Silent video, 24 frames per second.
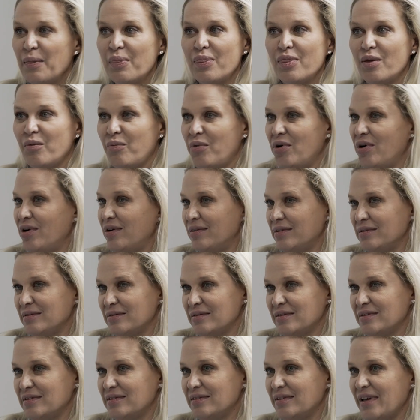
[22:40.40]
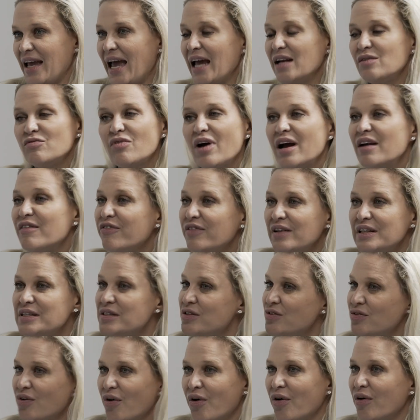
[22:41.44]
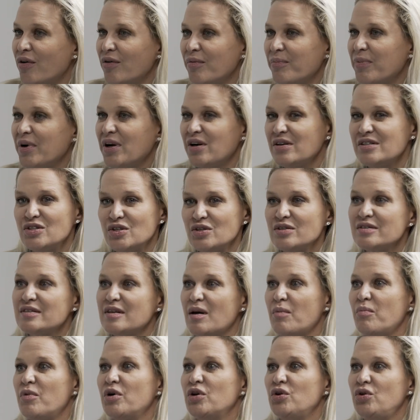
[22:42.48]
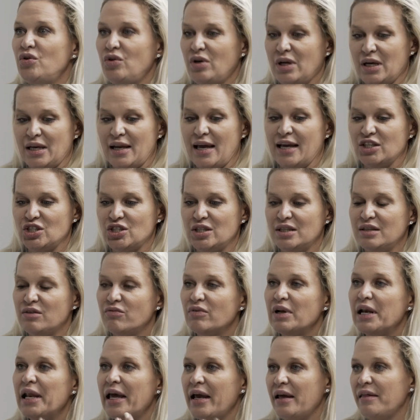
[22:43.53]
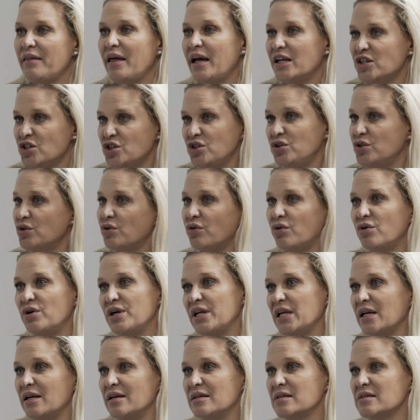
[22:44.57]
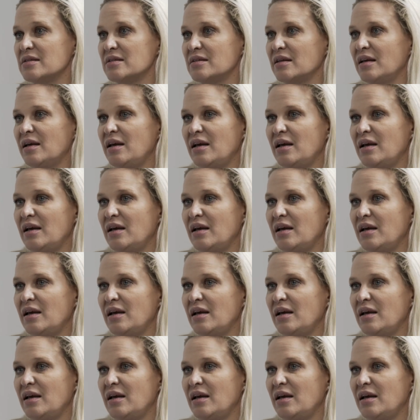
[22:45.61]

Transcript: in the world, and rightfully so, because you're someone who can actually relay that to your audience